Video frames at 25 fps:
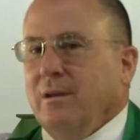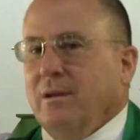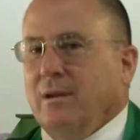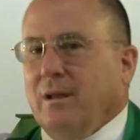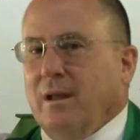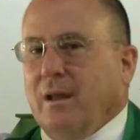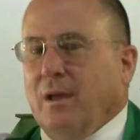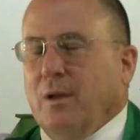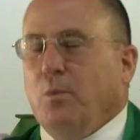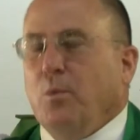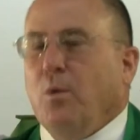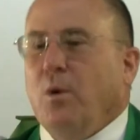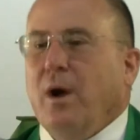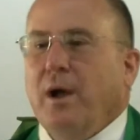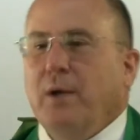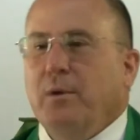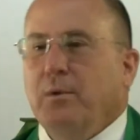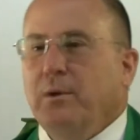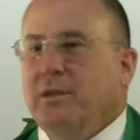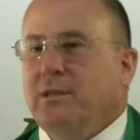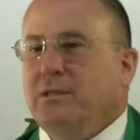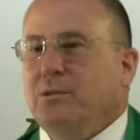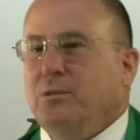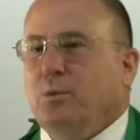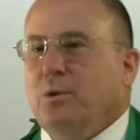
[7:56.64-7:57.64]
and why
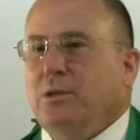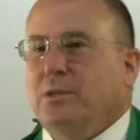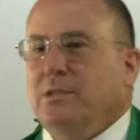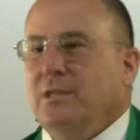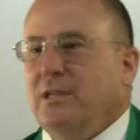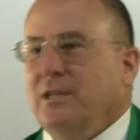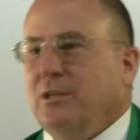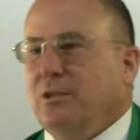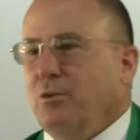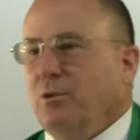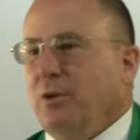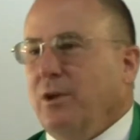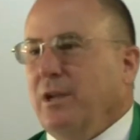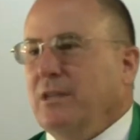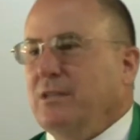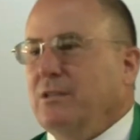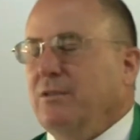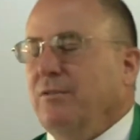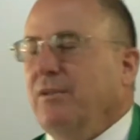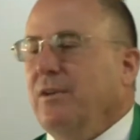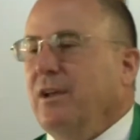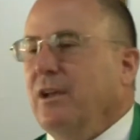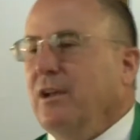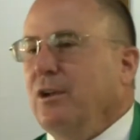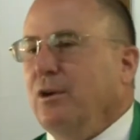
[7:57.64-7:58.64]
was he
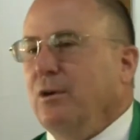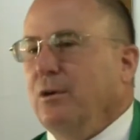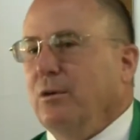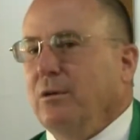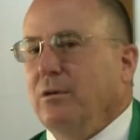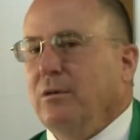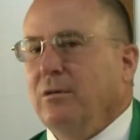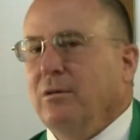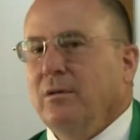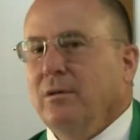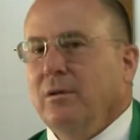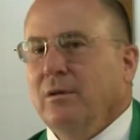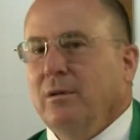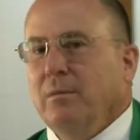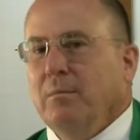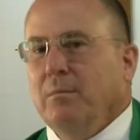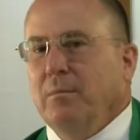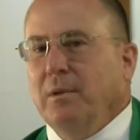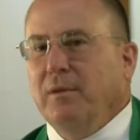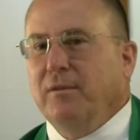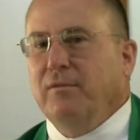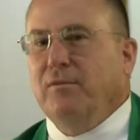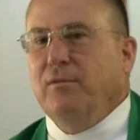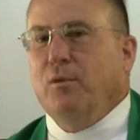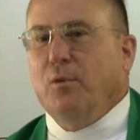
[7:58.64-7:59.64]
transfigured
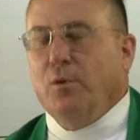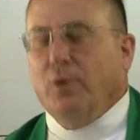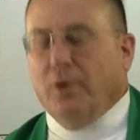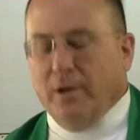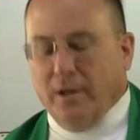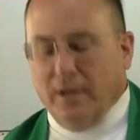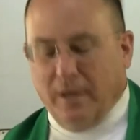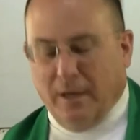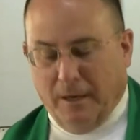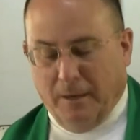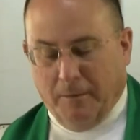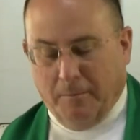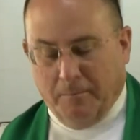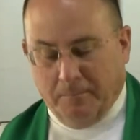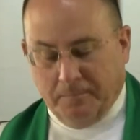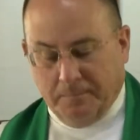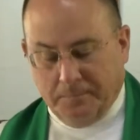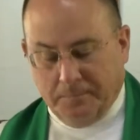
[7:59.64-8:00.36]
before them?